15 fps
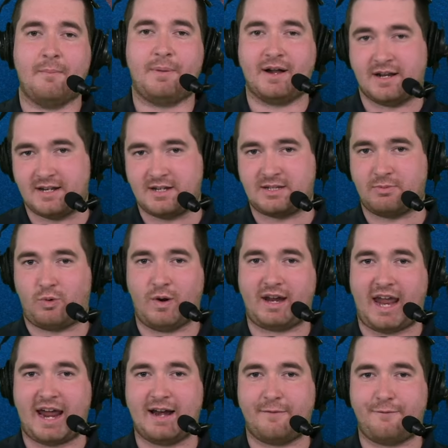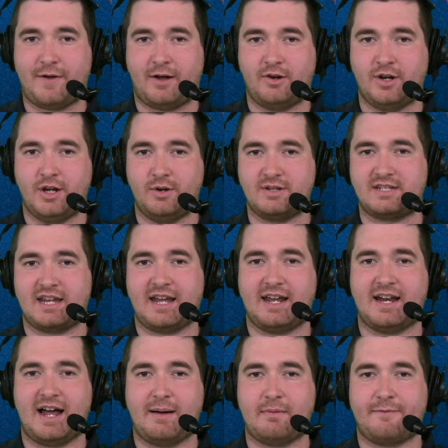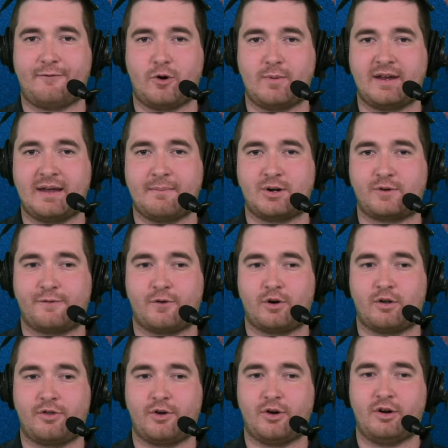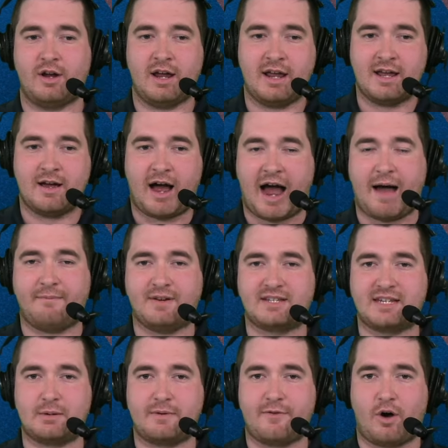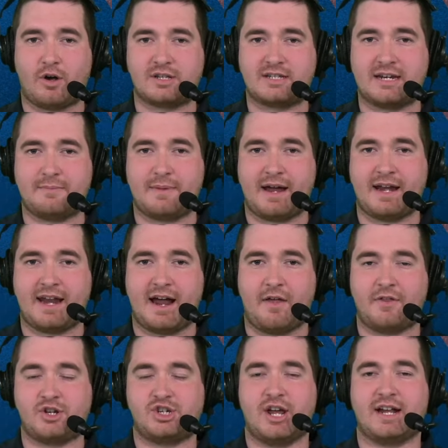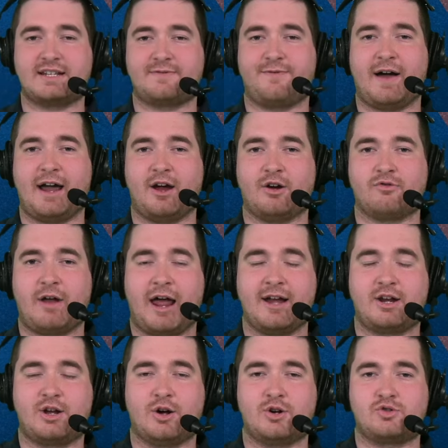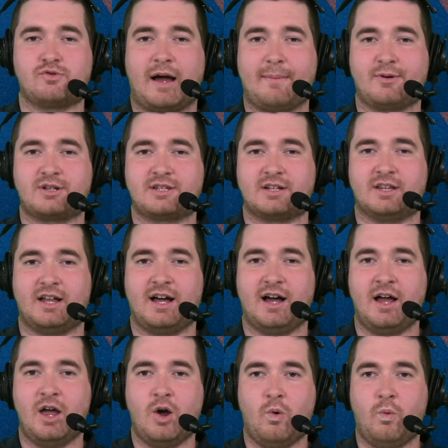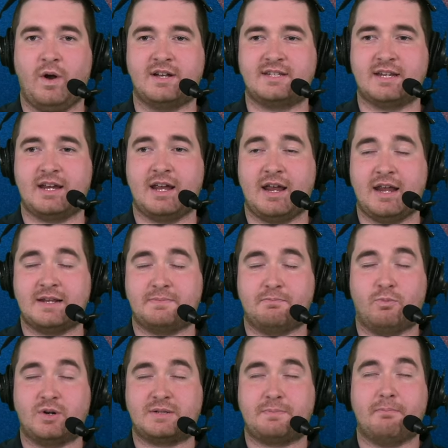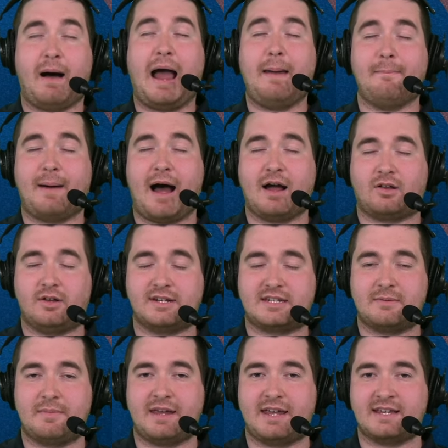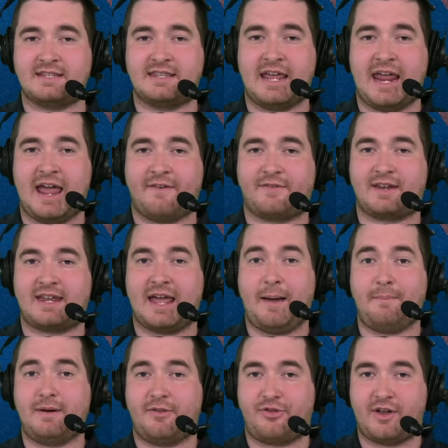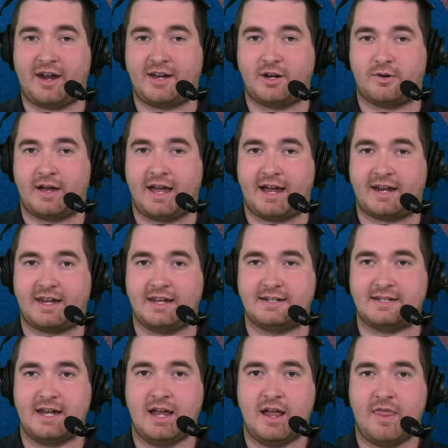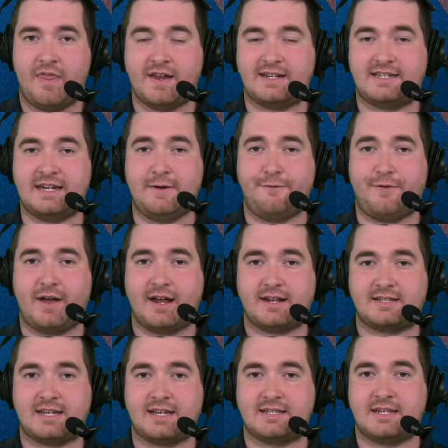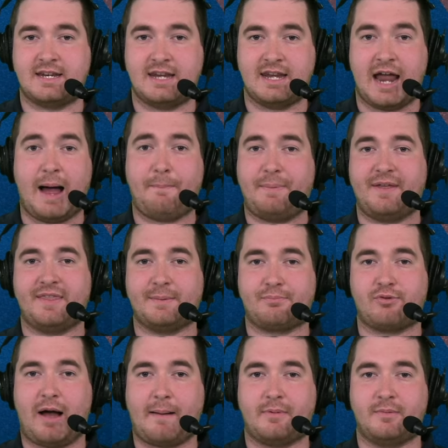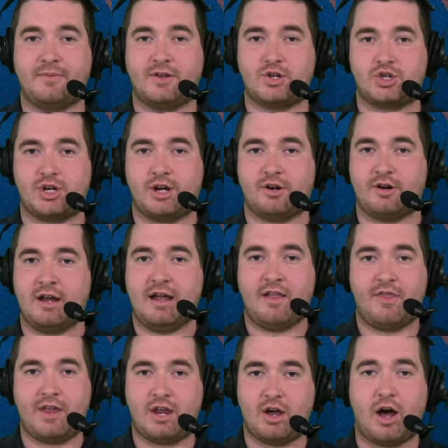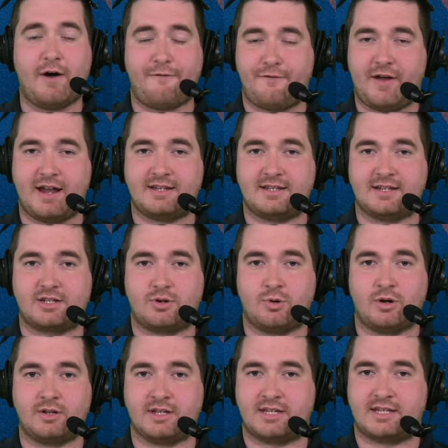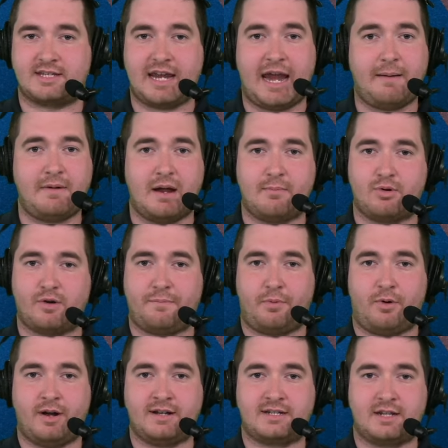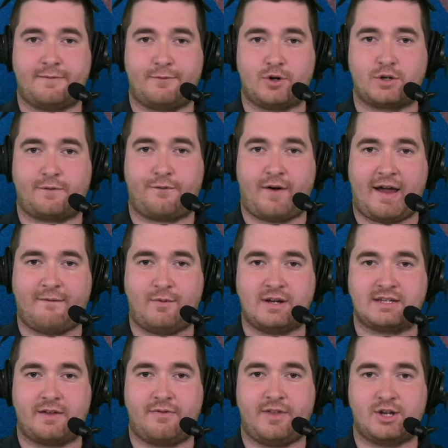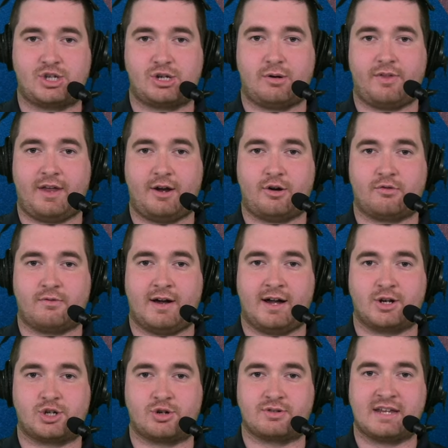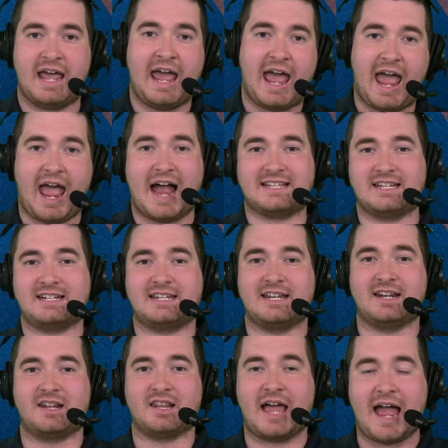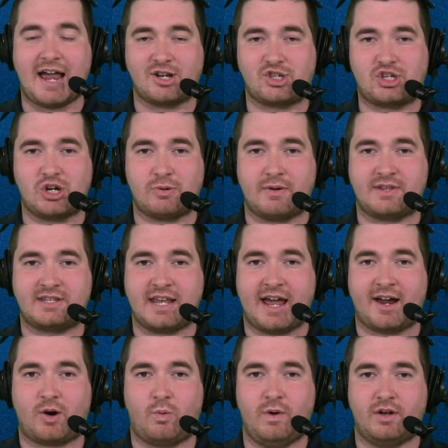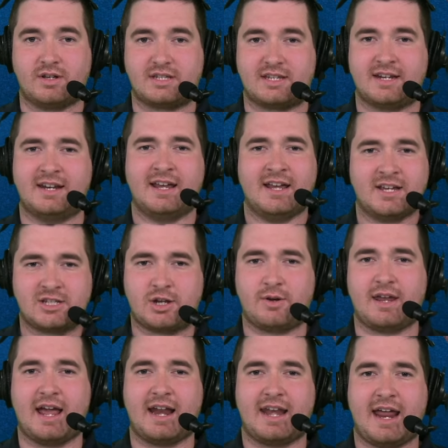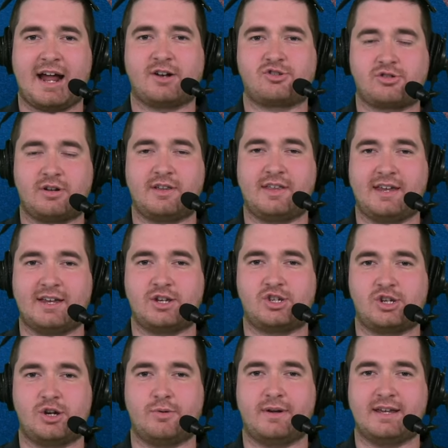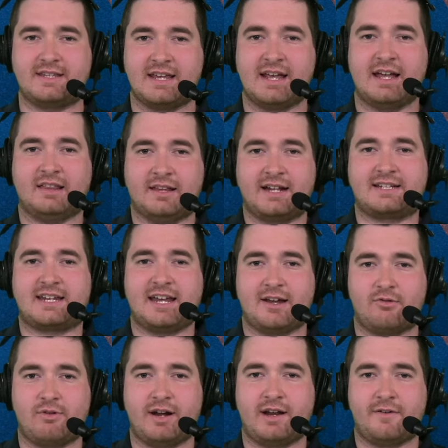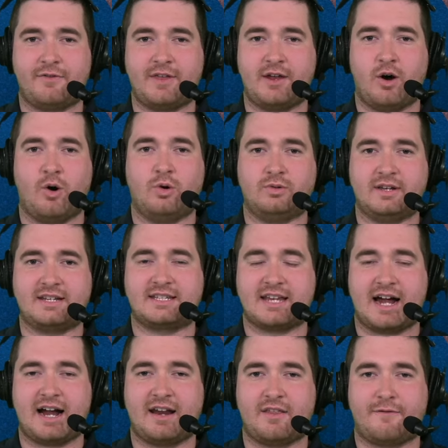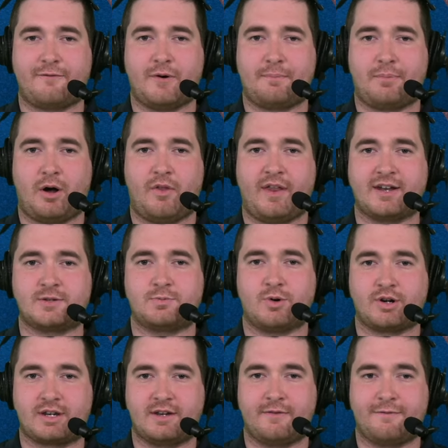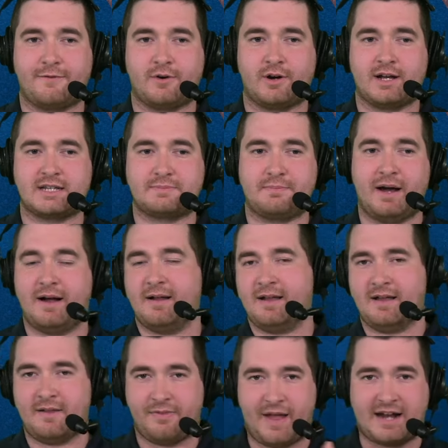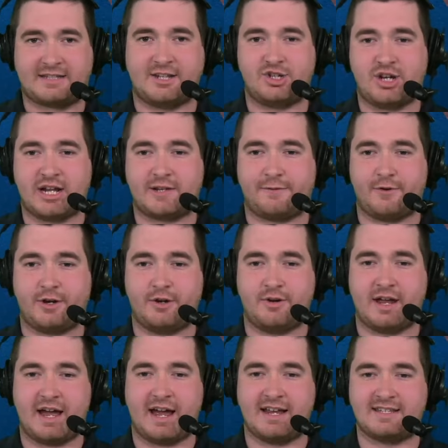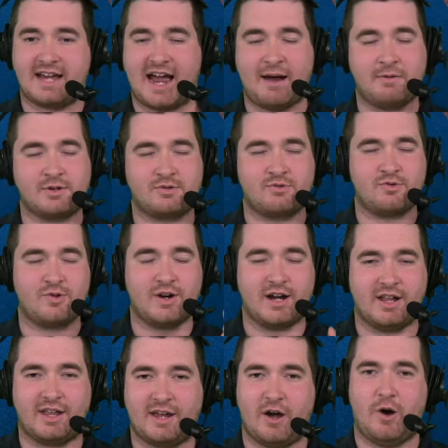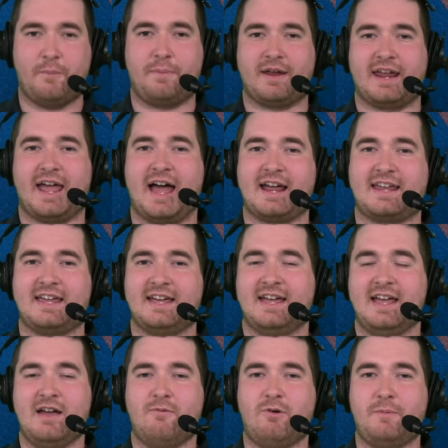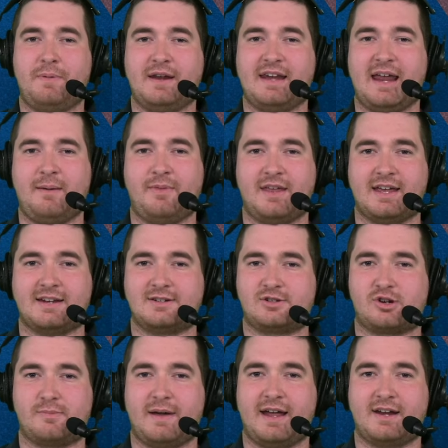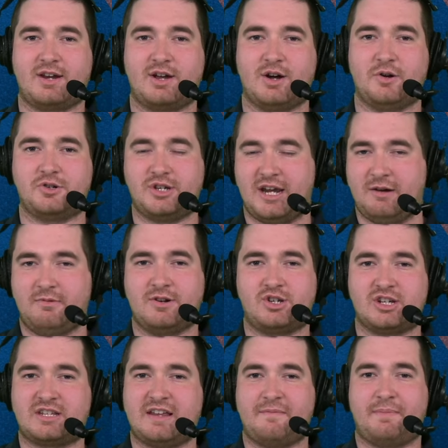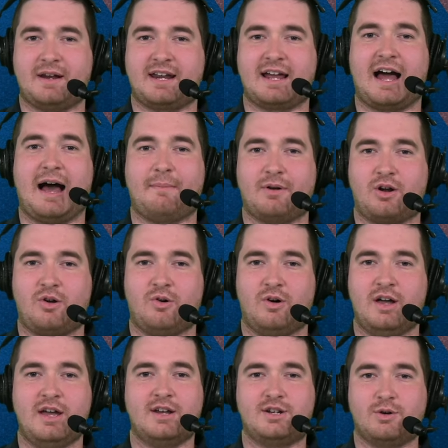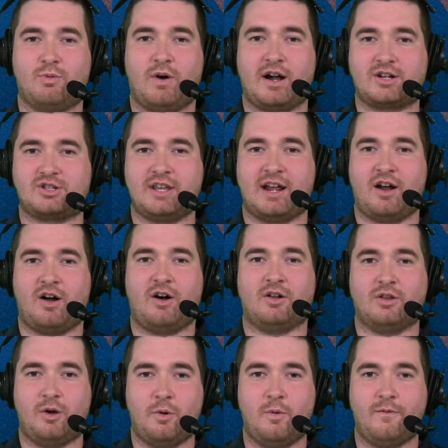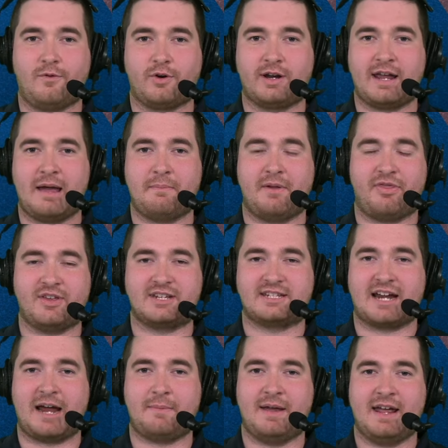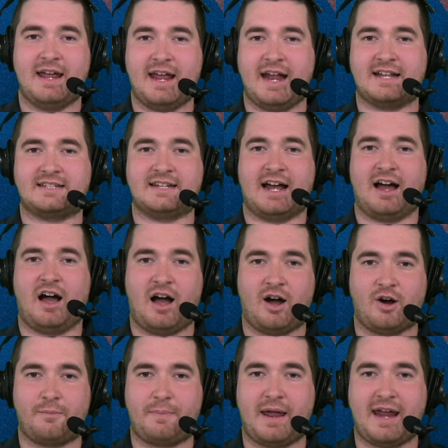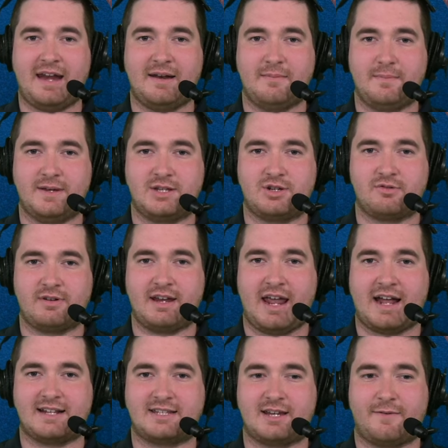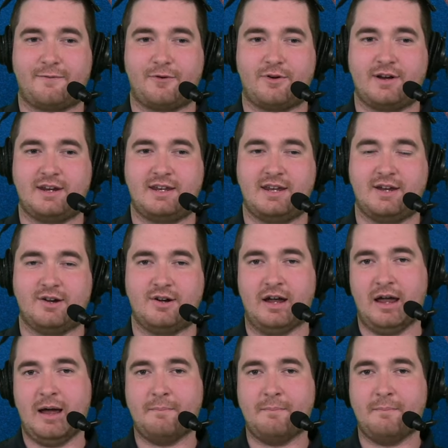But some quick NFL news to hit on before we get much further. Obviously, we've all seen by now the Jets fired head coach Robert Saleh, which mind-boggling to me is they have kept Nathaniel Hackett. The defense has not been the problem this year. The offense has scored the same number of points in the first 5 weeks of this year with Aaron Rodgers as it did last year with Zach Wilson. So, yeah, naturally the issue is let's get rid of the only side of the football that is working for us. But that's the Jets for you guys. I was really hoping Hackett would be named the interim head coach. It would just have been comical to watch that all over again. But this time, it's not our pain and misery at suffering here.